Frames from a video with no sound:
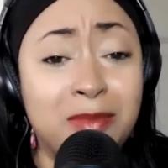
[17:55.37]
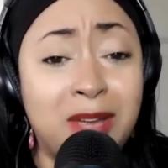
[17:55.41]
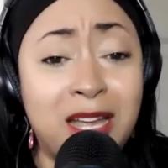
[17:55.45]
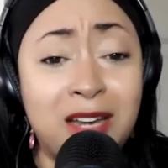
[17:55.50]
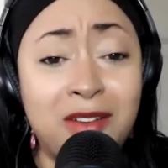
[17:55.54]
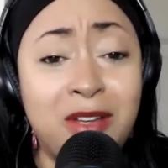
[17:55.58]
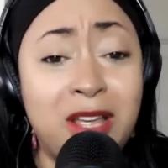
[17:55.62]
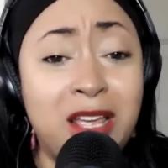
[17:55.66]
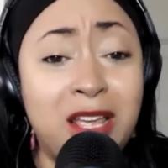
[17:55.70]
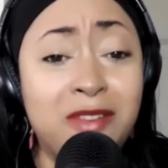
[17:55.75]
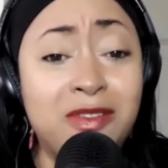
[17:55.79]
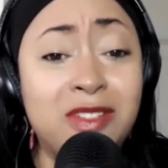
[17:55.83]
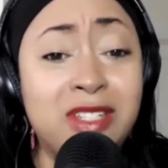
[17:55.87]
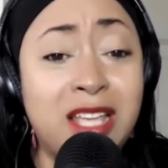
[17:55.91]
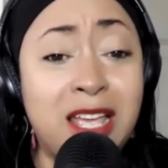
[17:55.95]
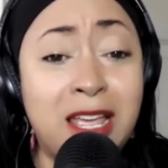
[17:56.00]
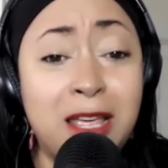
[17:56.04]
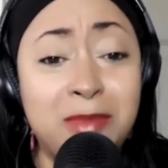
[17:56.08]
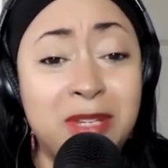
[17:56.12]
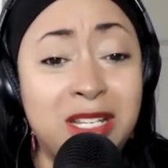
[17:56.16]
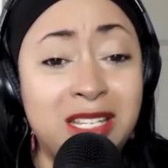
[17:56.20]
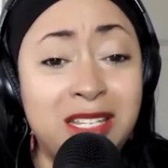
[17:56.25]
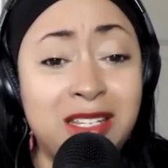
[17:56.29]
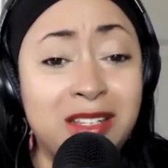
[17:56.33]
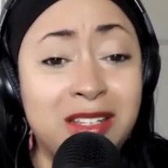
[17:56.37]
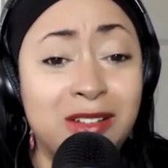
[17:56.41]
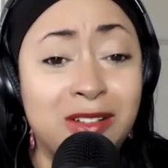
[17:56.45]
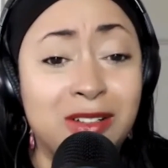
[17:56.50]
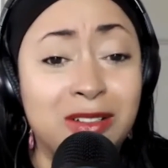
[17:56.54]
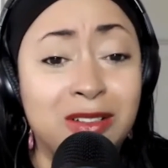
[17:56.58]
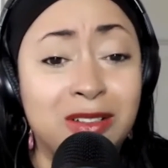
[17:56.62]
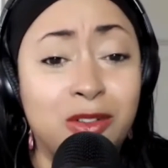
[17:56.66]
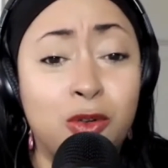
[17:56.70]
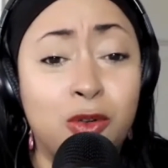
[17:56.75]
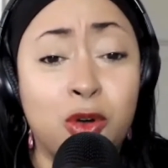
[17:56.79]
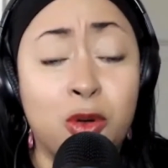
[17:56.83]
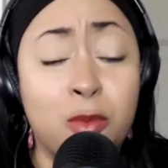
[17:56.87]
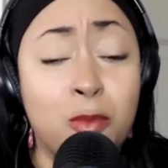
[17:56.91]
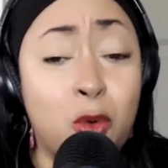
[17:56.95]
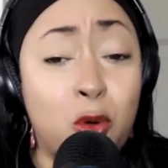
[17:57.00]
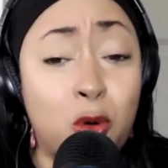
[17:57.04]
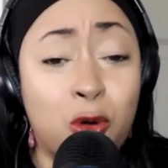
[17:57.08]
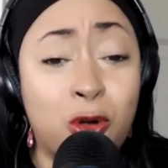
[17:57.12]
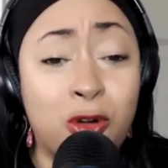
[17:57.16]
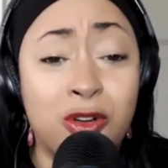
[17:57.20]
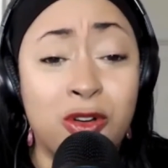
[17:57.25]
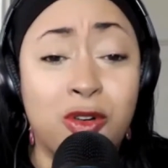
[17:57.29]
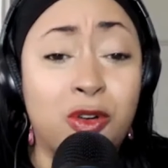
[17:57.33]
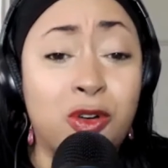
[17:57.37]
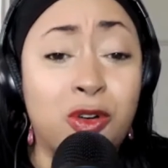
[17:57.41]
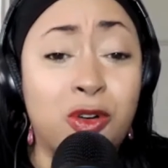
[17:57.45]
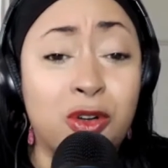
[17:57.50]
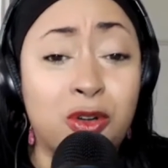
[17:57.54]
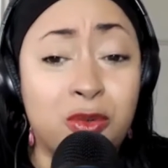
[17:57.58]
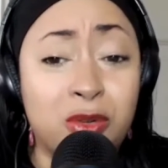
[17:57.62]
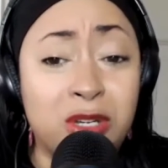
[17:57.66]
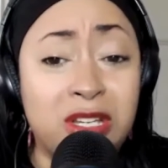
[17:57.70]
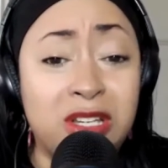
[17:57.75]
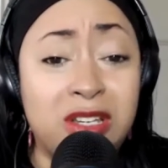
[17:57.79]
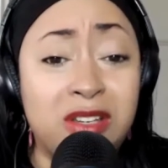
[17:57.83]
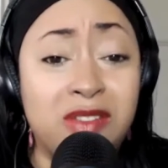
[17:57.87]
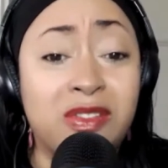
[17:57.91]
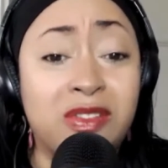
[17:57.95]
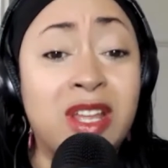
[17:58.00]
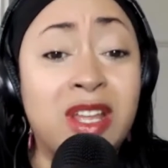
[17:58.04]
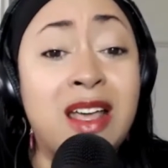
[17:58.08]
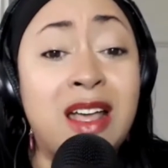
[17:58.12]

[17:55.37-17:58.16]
I don't have time to heal or mourn or grieve.